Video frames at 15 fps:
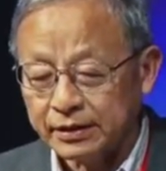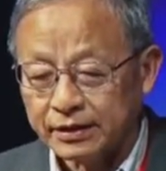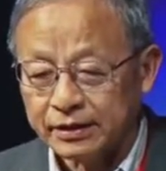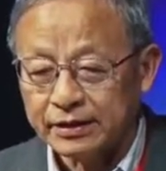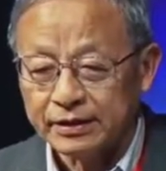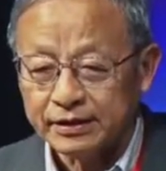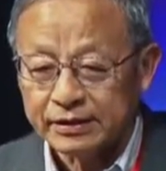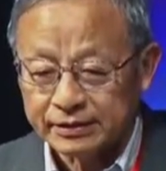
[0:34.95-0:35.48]

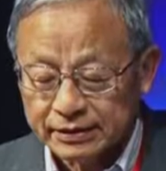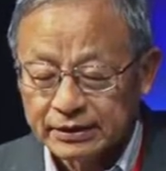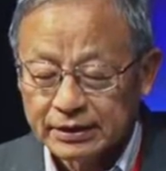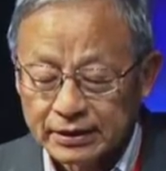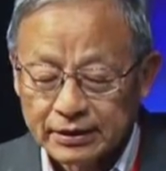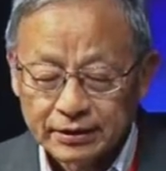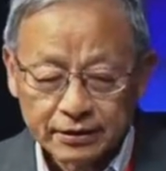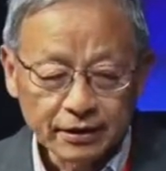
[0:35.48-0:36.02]
a
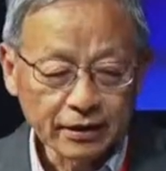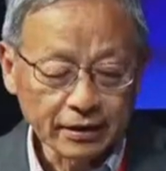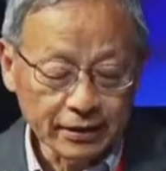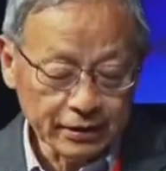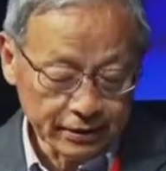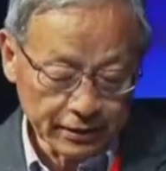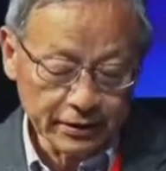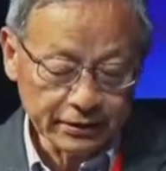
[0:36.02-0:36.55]

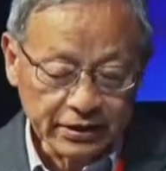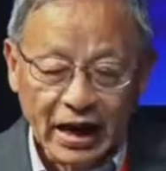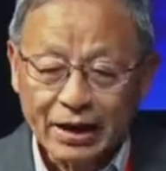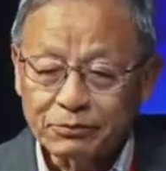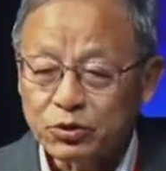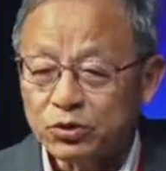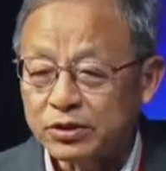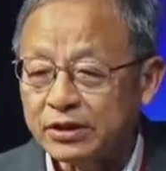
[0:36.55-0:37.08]

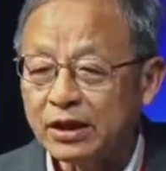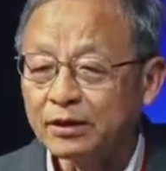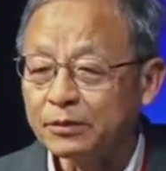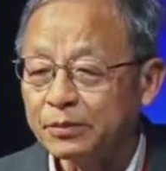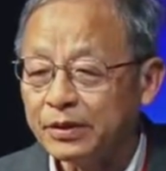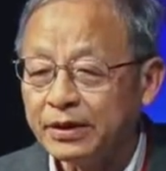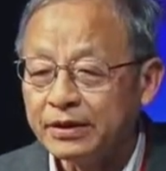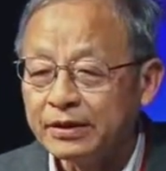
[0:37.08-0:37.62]
time to
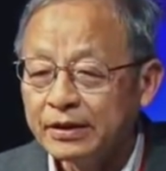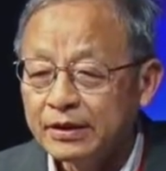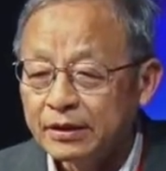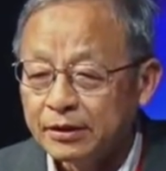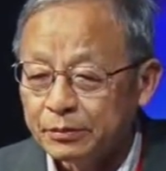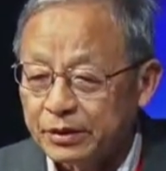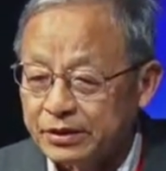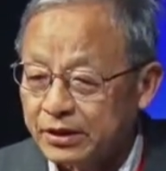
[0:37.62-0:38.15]
celebrate.
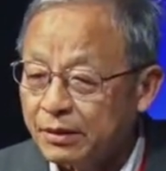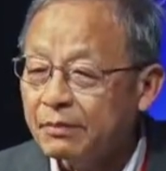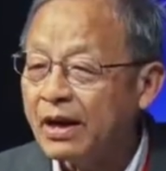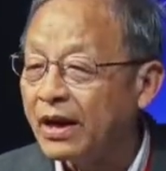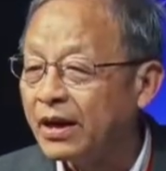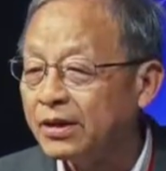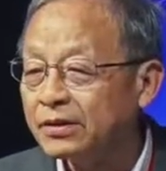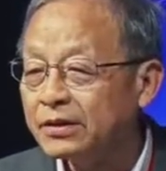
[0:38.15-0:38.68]
But
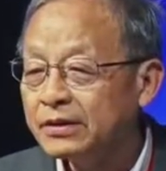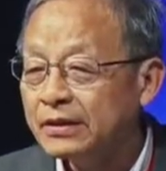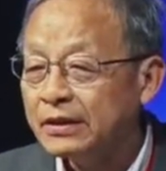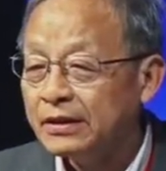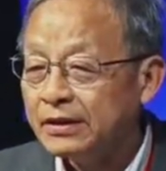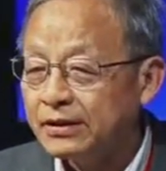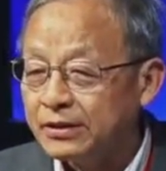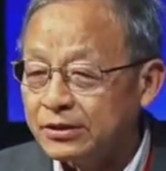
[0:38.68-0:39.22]
somehow,
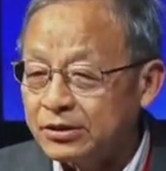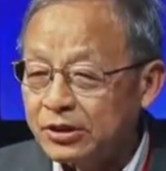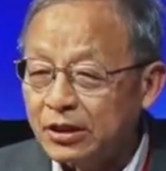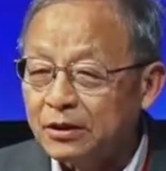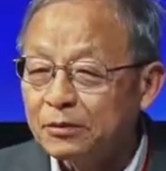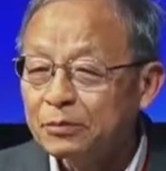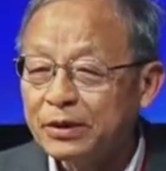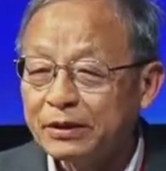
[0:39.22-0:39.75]

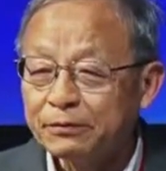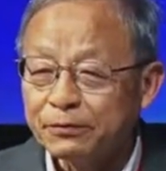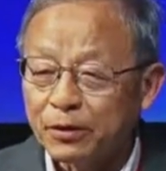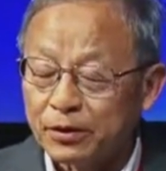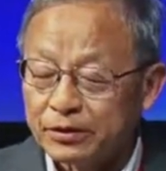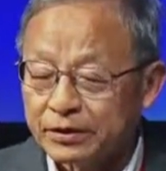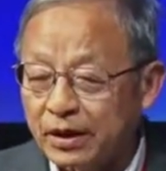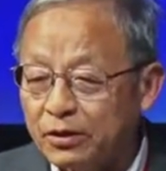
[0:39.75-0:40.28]
celebrate
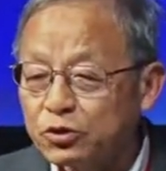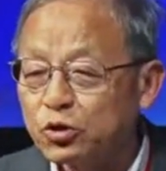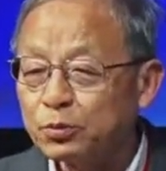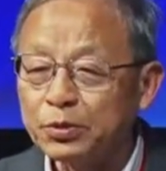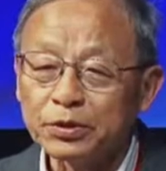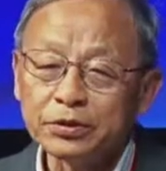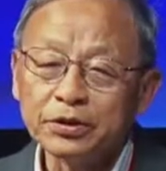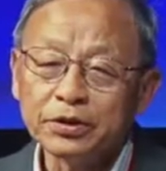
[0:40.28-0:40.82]
for the
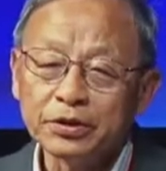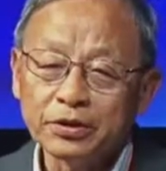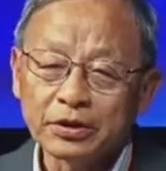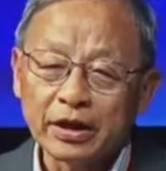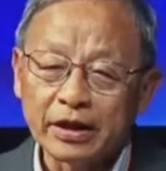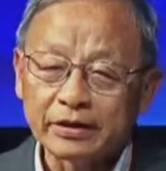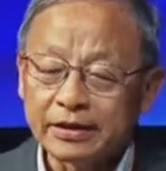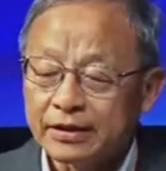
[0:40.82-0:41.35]

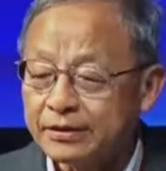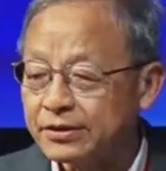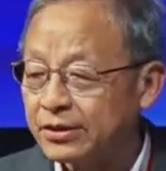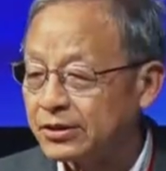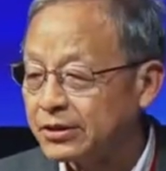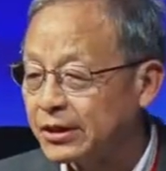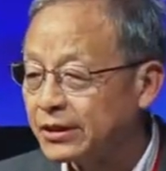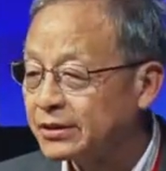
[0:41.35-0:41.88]
entrepreneur and their
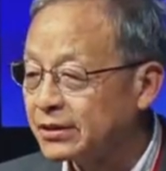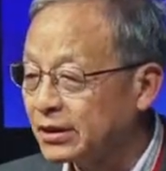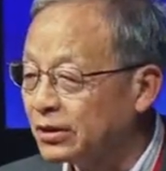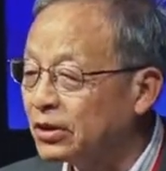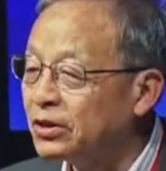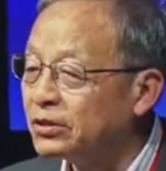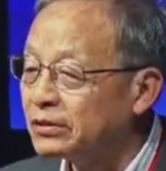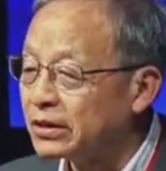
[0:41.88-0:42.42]
success
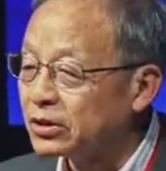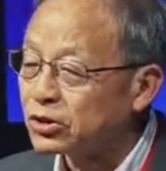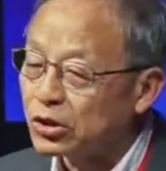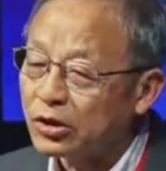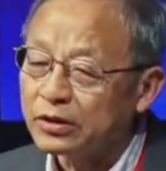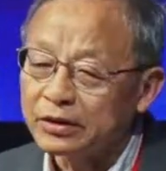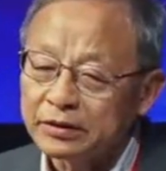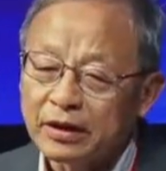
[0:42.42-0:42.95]
alone is
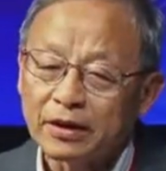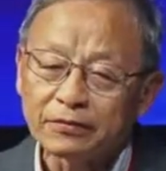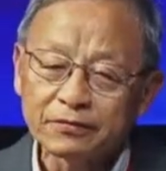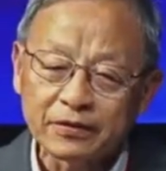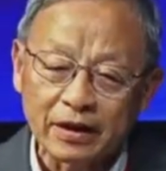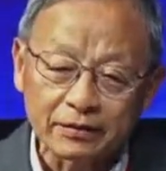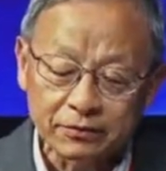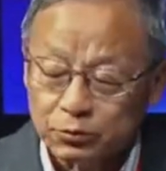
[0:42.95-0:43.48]
not enough
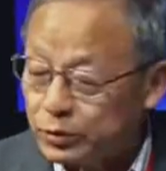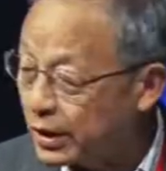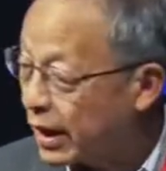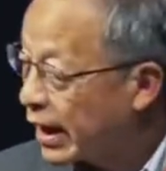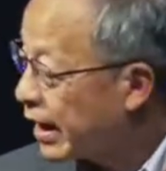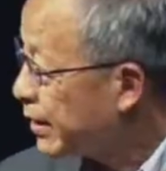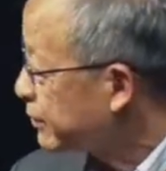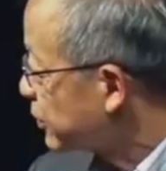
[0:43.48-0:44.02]
that we
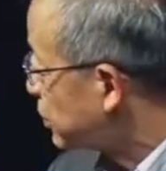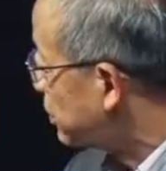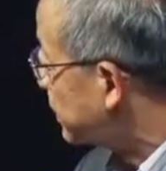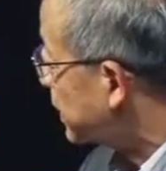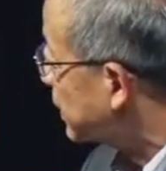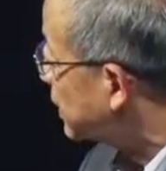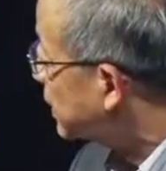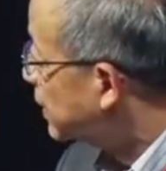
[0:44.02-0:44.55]
have to
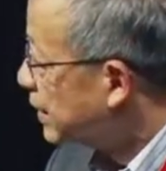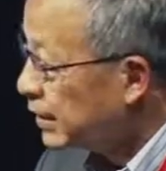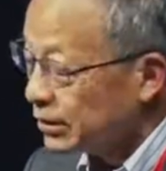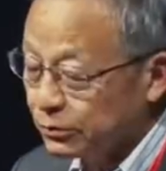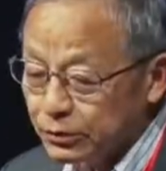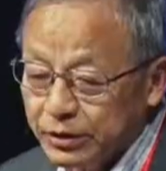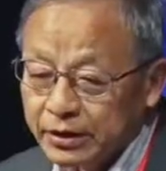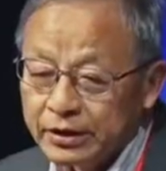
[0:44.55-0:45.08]
be
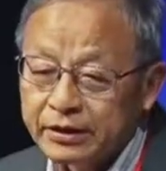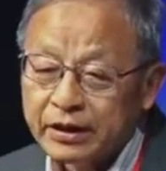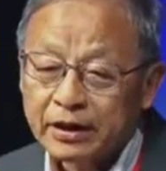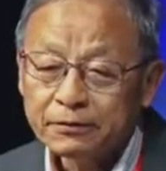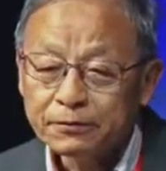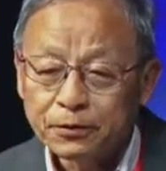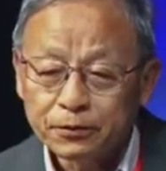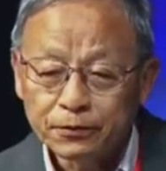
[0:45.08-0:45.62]
really
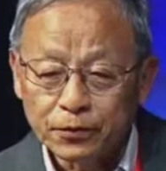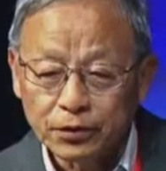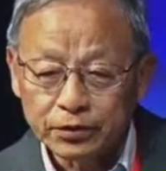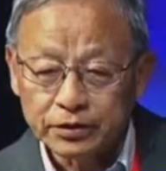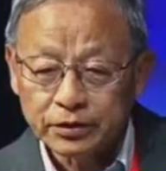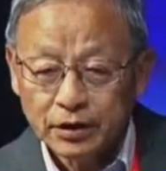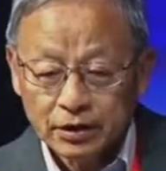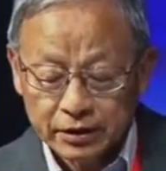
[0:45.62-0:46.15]
careful for
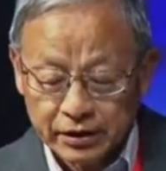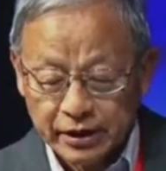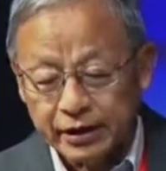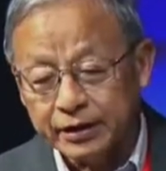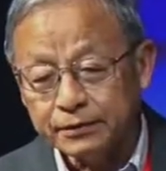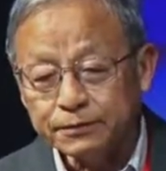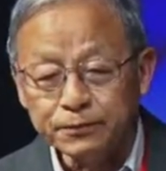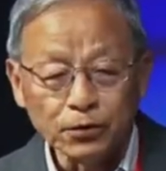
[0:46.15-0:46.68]
the,
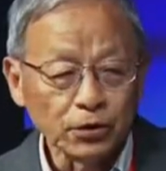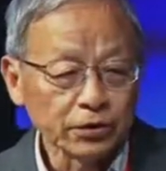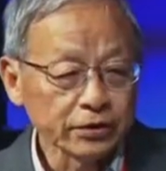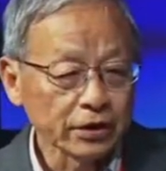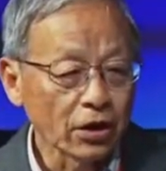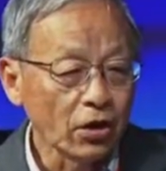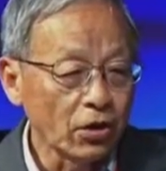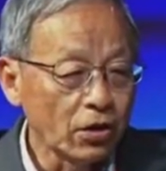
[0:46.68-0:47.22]
care for
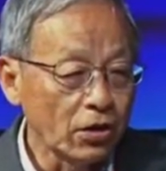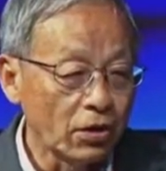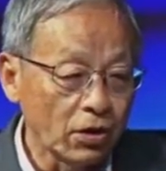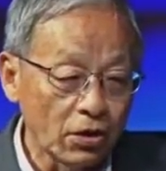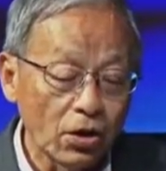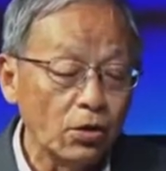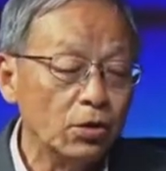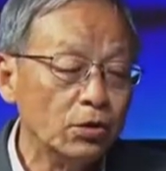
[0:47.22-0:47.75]
the
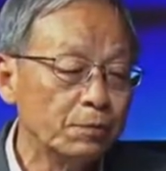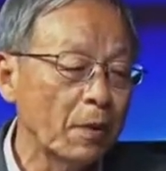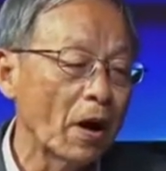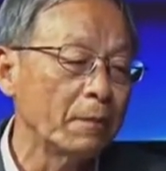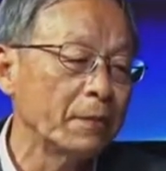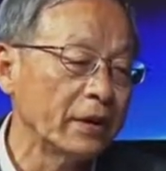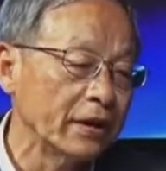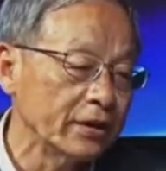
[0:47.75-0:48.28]
whole
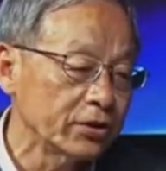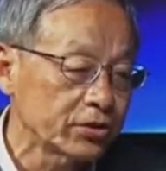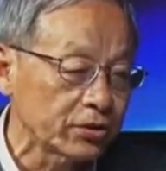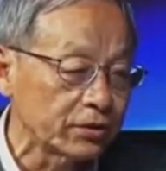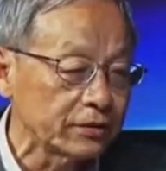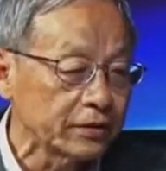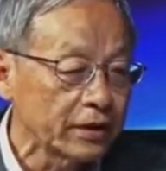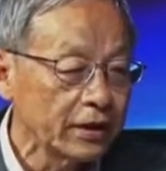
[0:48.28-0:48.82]

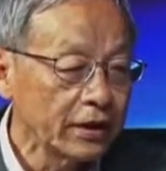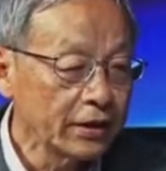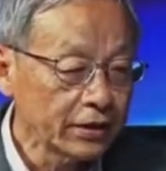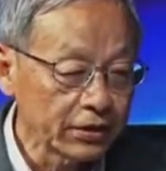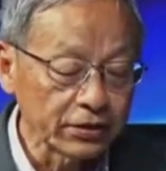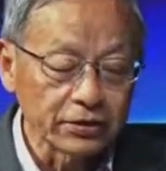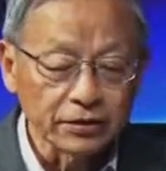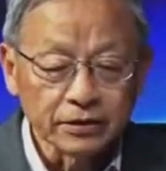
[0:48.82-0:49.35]
population
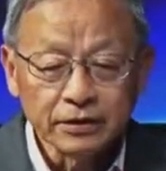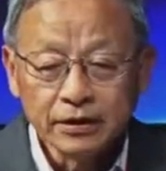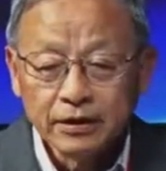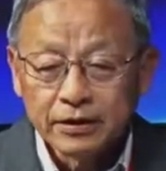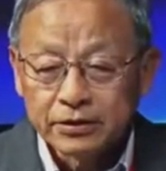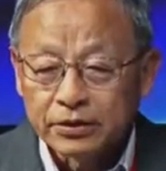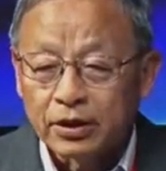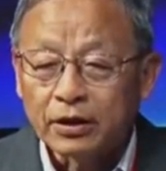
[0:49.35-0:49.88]
here.
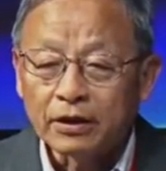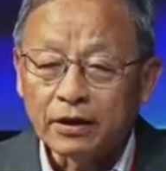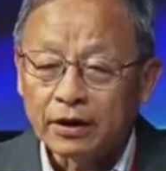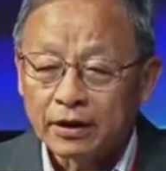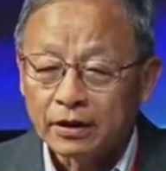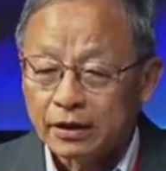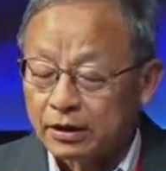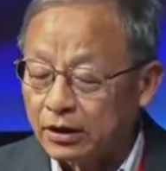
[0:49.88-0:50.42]
There
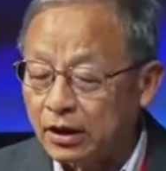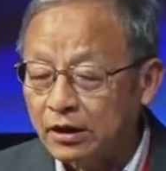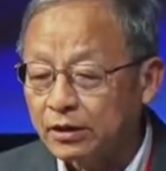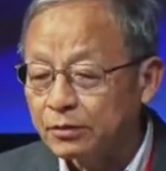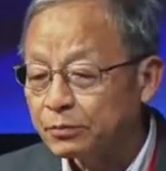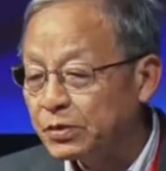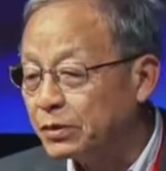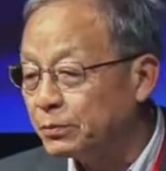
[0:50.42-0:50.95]
are a lot
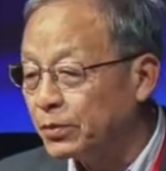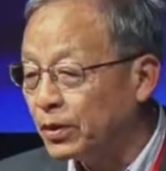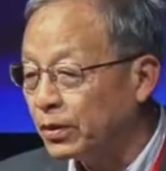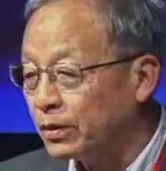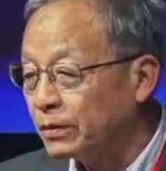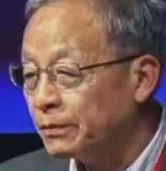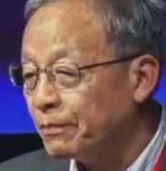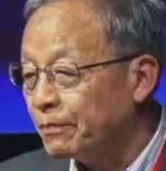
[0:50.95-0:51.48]
of
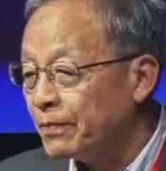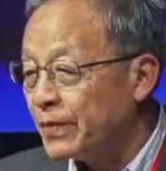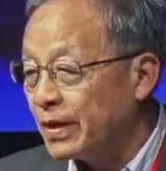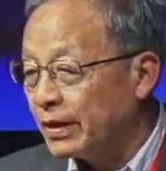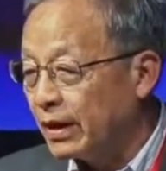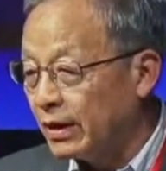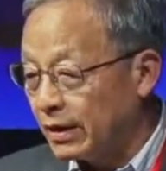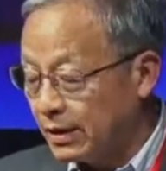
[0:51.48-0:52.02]
people
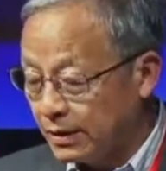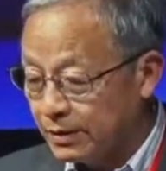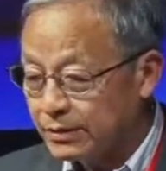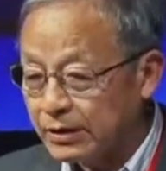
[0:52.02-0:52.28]
uh,